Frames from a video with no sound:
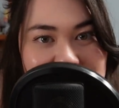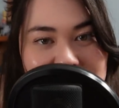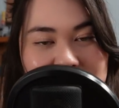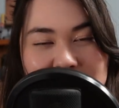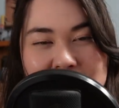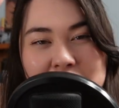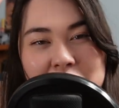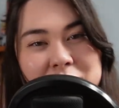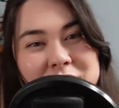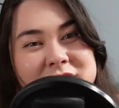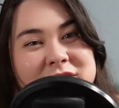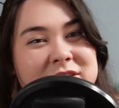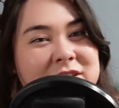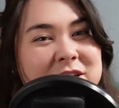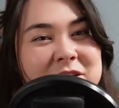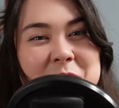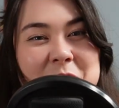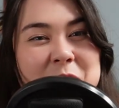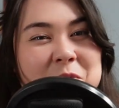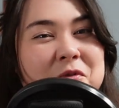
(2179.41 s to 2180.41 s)
I don't know if this is
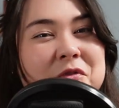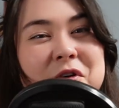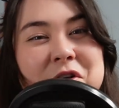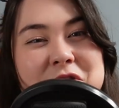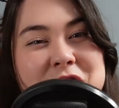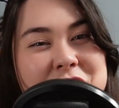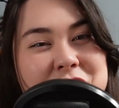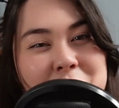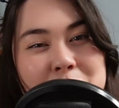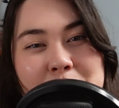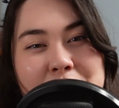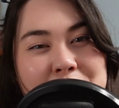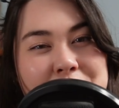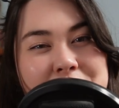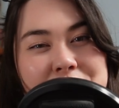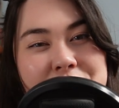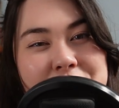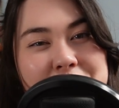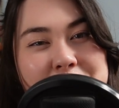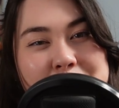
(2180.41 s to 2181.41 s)
going to be reversed or
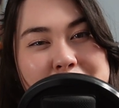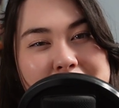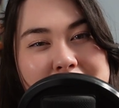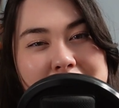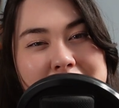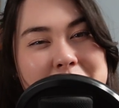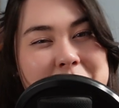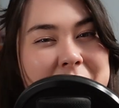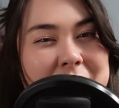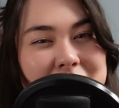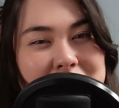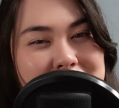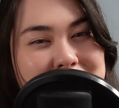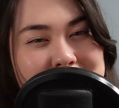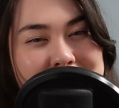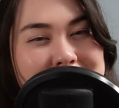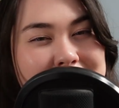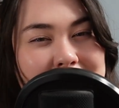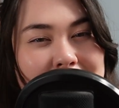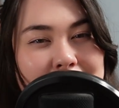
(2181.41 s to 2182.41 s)
mirrored for you or not, but
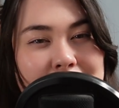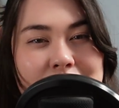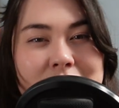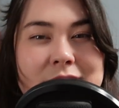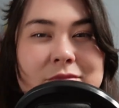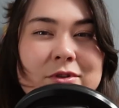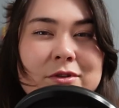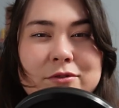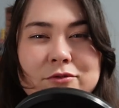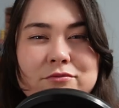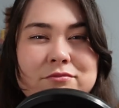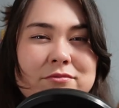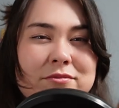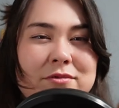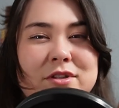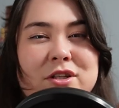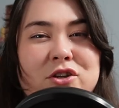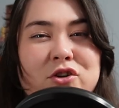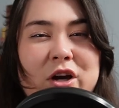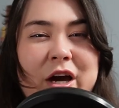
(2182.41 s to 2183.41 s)
you know, you
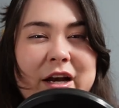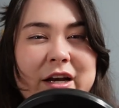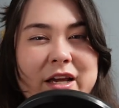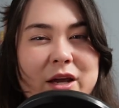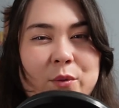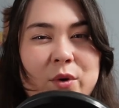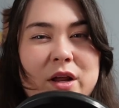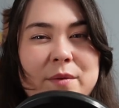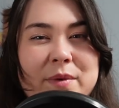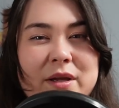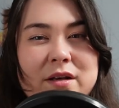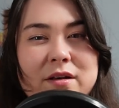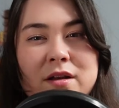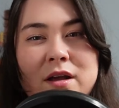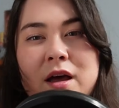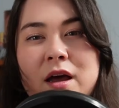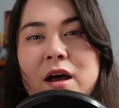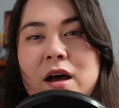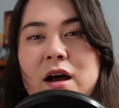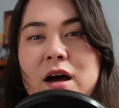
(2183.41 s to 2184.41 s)
you kind of get what I mean.
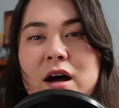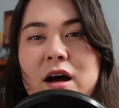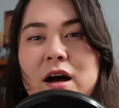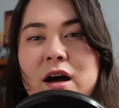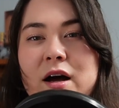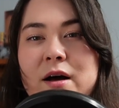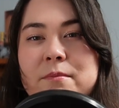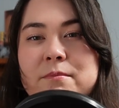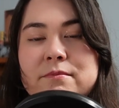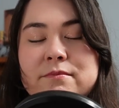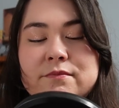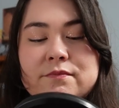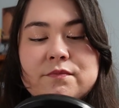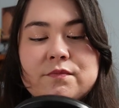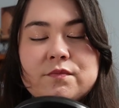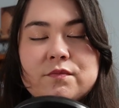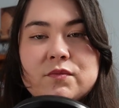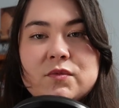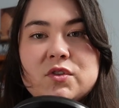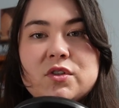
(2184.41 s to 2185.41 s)
Um,
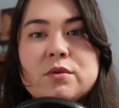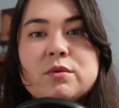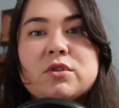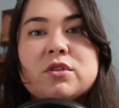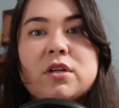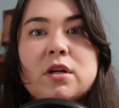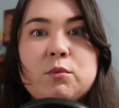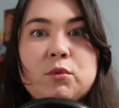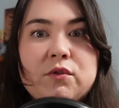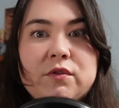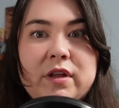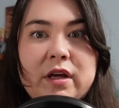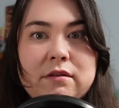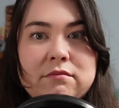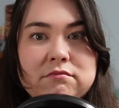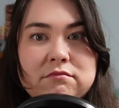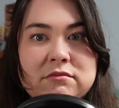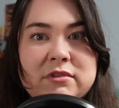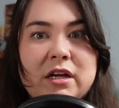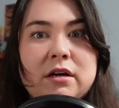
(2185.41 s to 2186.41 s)
so I'm just going to move that
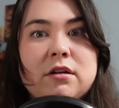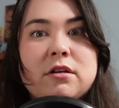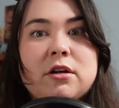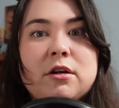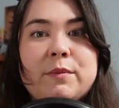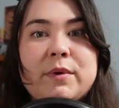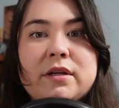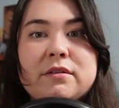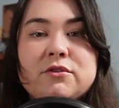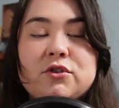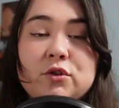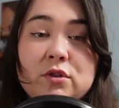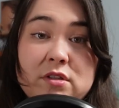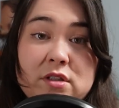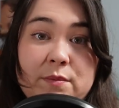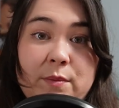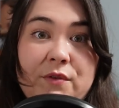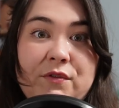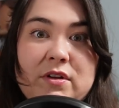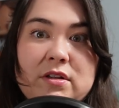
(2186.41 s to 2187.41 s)
down a little bit so you can
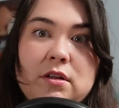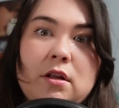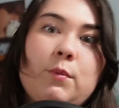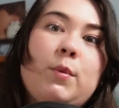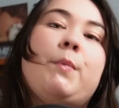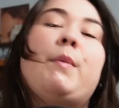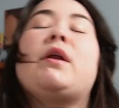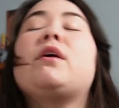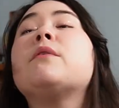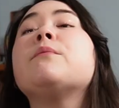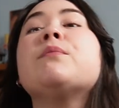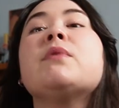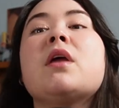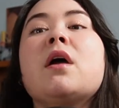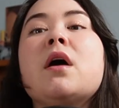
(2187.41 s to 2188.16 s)
see my face a little bit better.